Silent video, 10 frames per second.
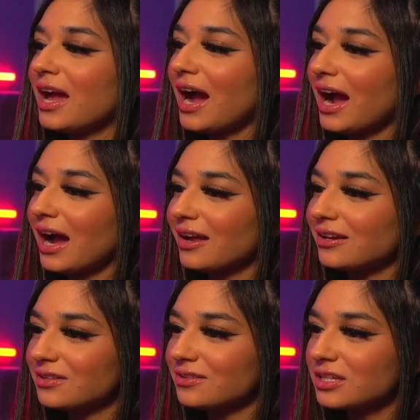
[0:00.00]

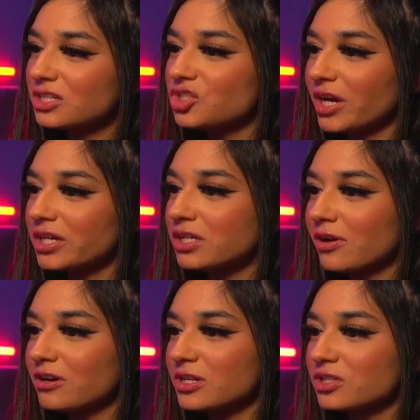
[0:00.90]
And this
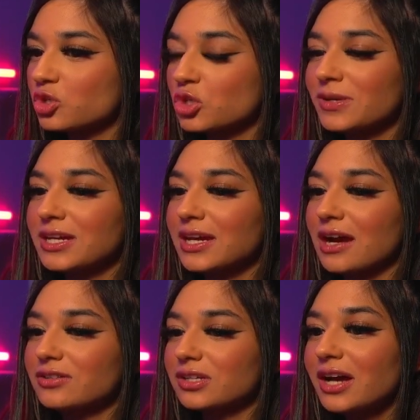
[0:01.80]
January, my social media
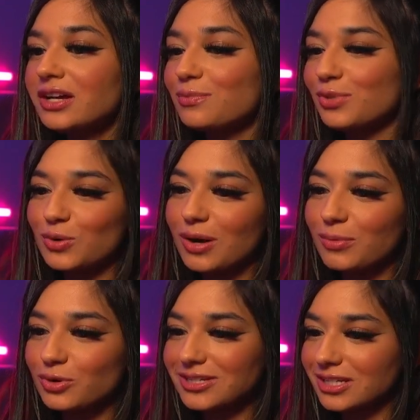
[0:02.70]
accounts kind of blew up
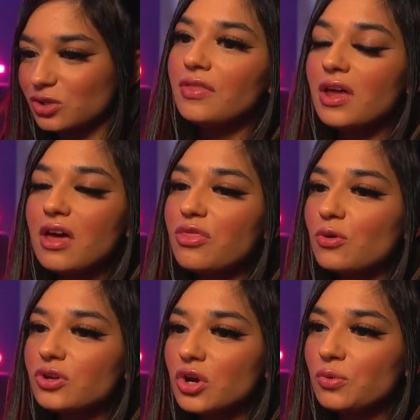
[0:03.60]
on TikTok. And I thought,
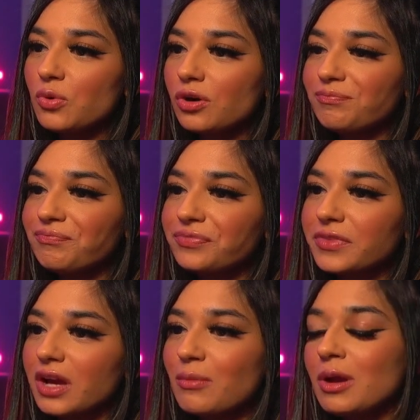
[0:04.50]
you know what?
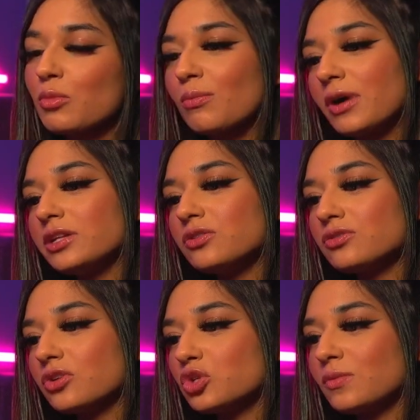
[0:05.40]
I make more money doing
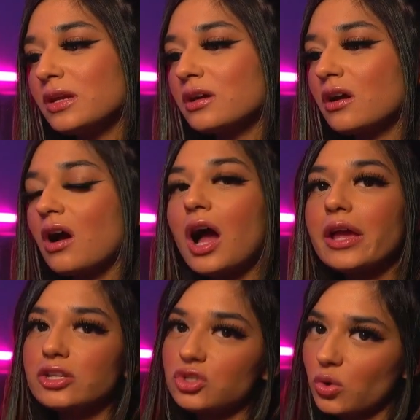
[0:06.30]
social media. I
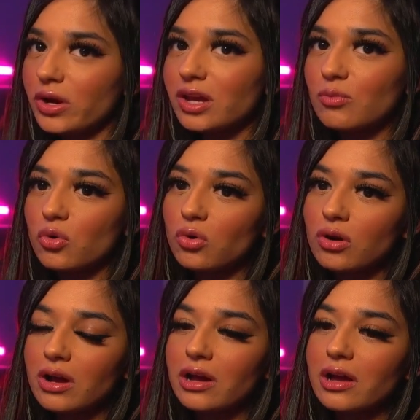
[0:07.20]
enjoy it more.
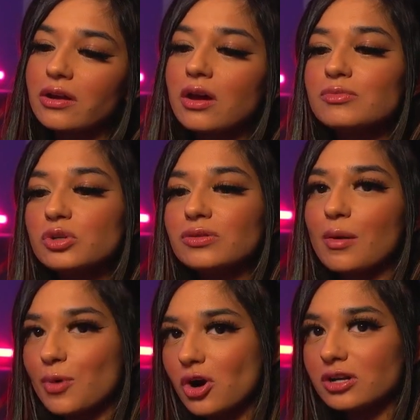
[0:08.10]
And I'm doing that
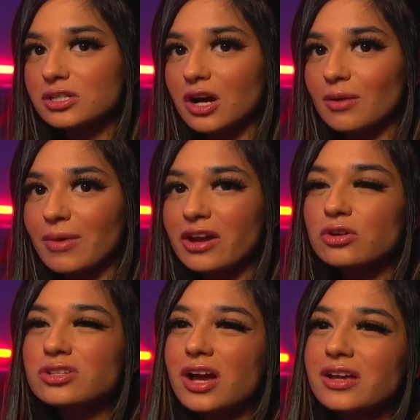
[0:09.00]
part-time. And I
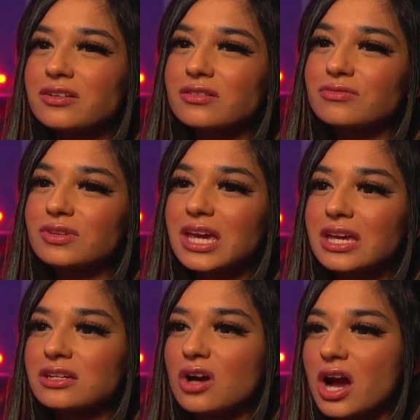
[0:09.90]
was kind of
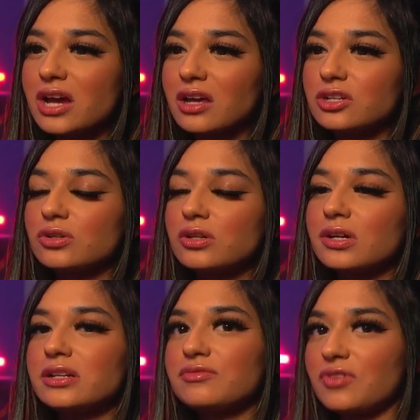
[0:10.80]
getting tired, like doing a
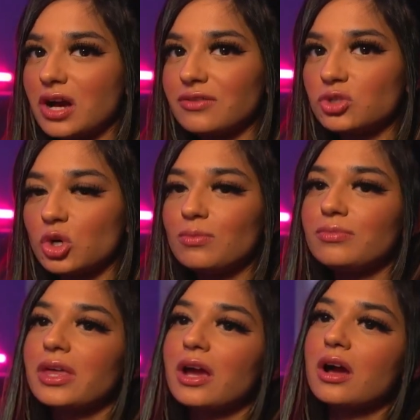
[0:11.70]
9-to-5 job,
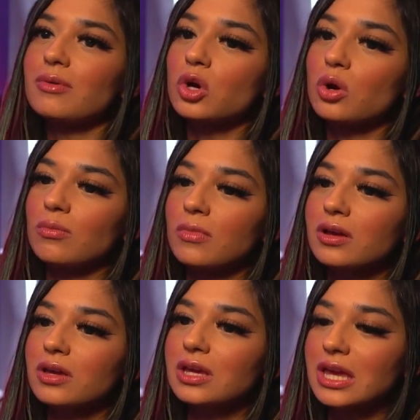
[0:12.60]
then coming home,
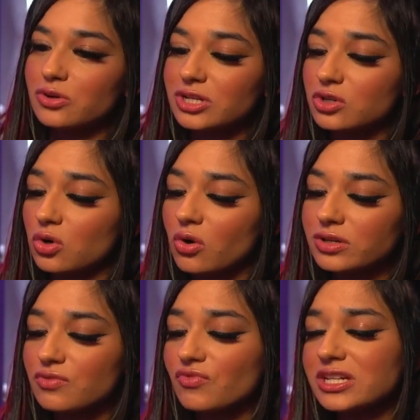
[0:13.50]
getting your TikTok
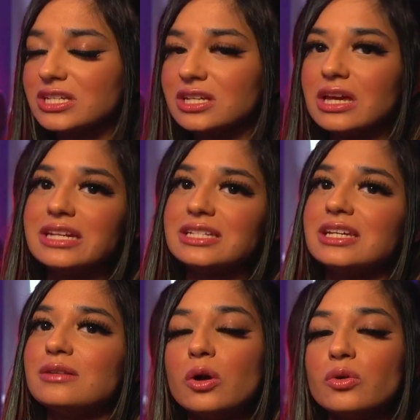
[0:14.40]
content ready,
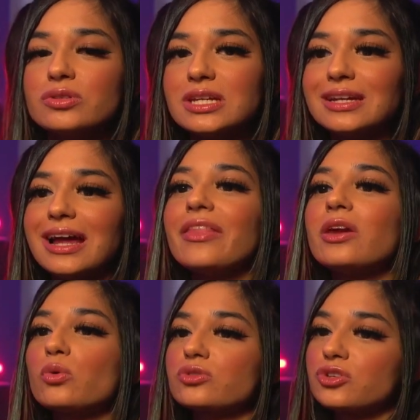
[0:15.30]
edited, posted, and then
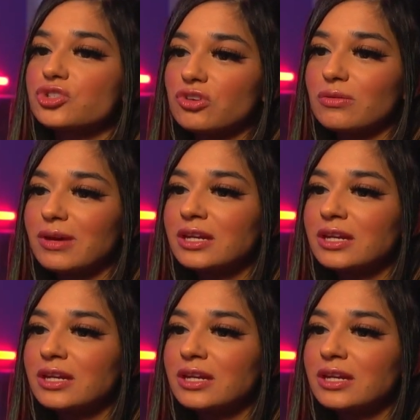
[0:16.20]
also streaming.